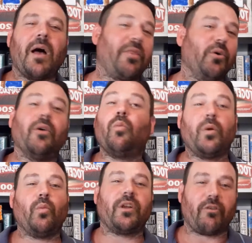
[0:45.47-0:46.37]
thought,
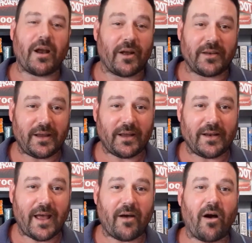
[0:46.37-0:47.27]
what a great idea.
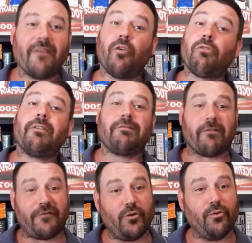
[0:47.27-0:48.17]
Now, I've already
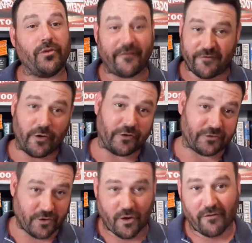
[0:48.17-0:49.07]
reviewed the
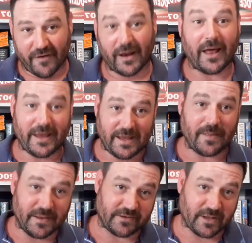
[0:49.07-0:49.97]
first novella
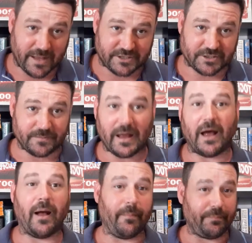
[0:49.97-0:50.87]
in this collection.
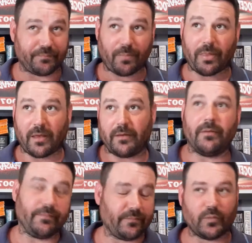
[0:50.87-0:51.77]

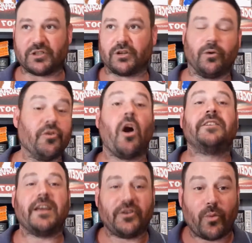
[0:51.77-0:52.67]
What's it called?
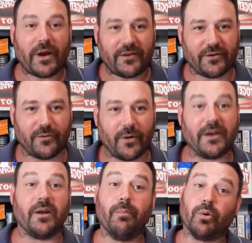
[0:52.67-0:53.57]
1922. I
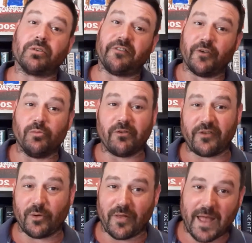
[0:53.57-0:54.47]
did a book to film
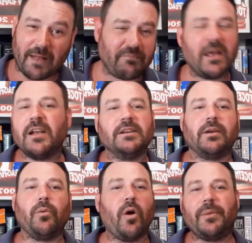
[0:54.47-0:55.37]
review on that,
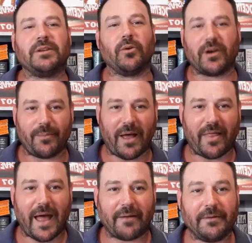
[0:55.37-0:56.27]
so I won't be talking about
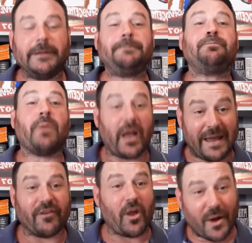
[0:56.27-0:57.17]
that,
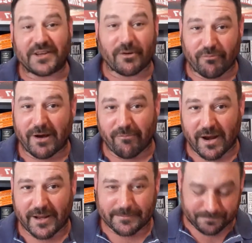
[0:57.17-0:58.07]
even though I did
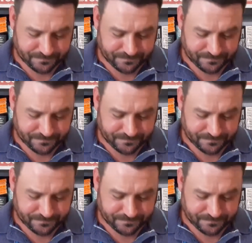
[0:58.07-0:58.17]
reread it.